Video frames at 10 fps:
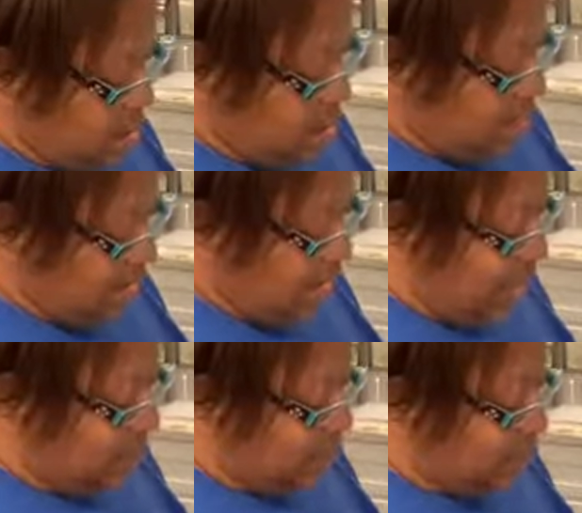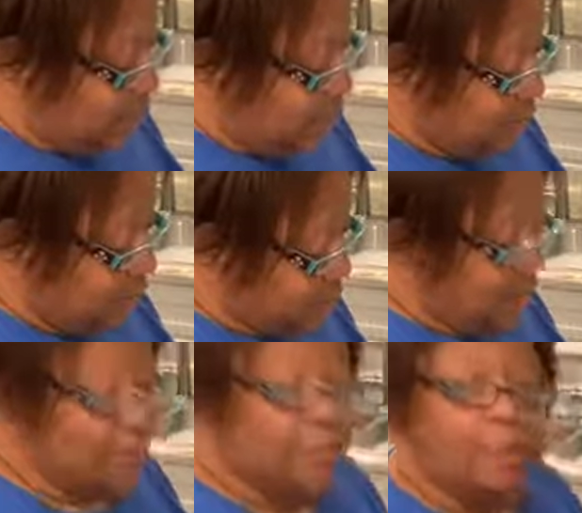And I'm a huge
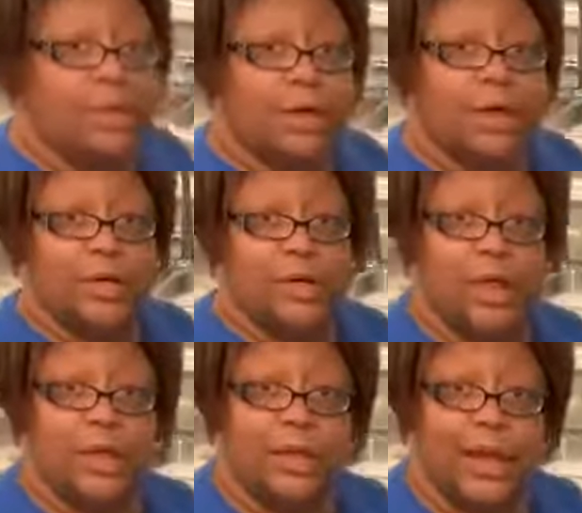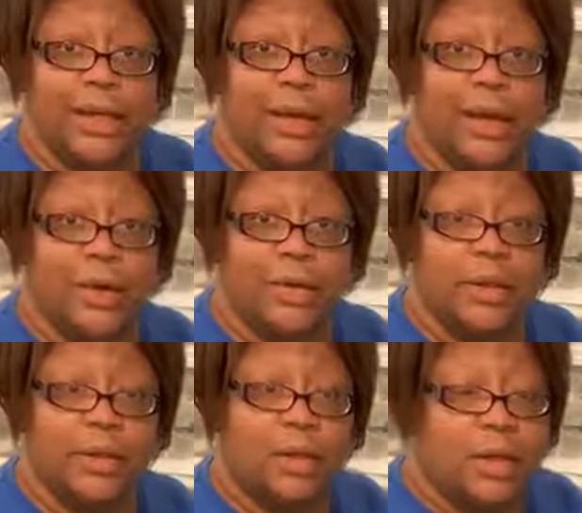lover of granulated garlic.
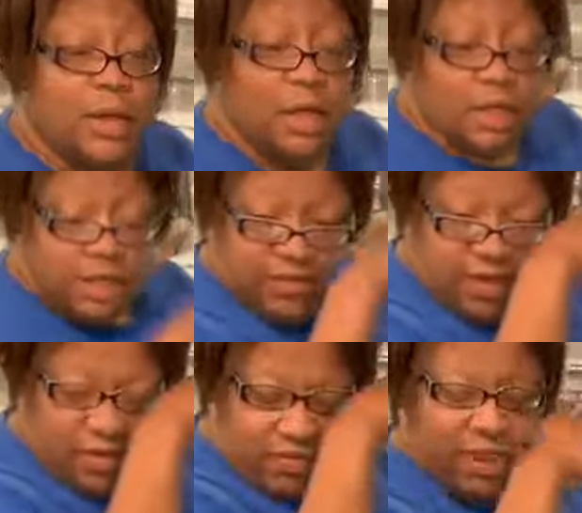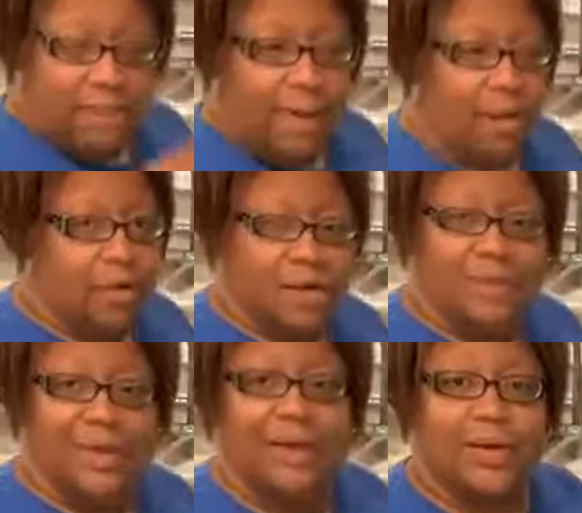You know, the only thing about
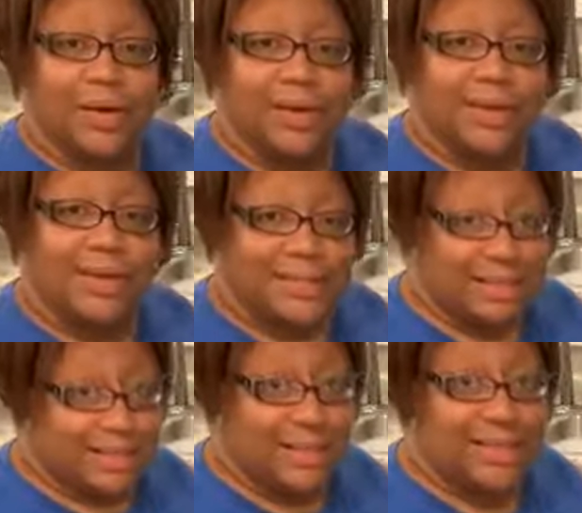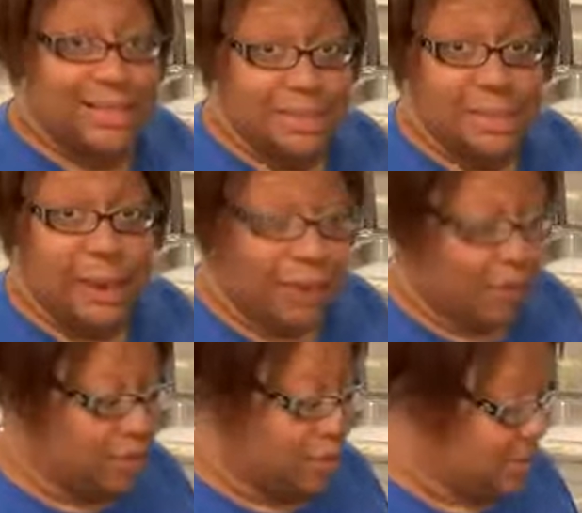granulated garlic is it tends to
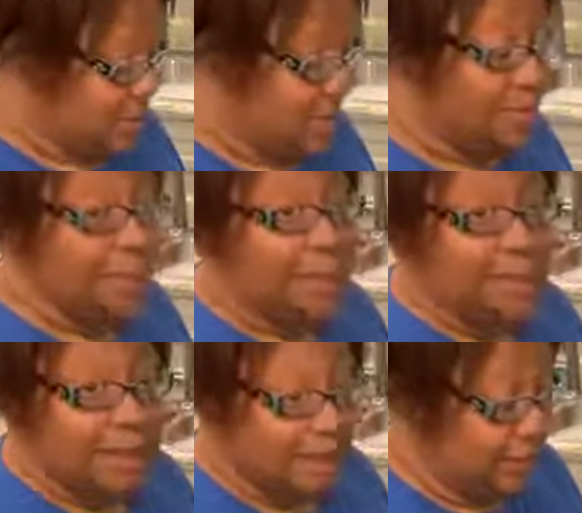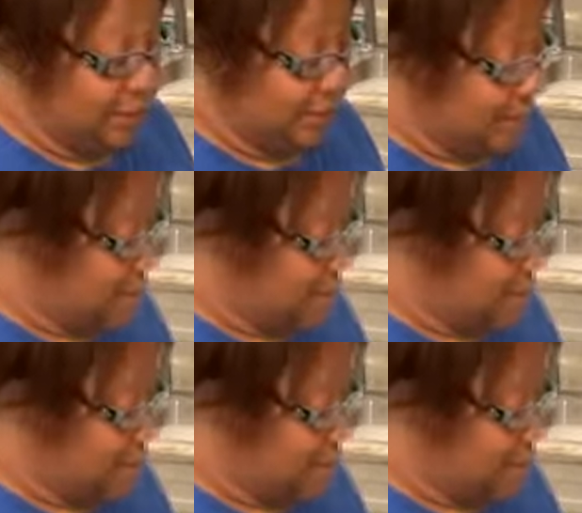burn. But I love it.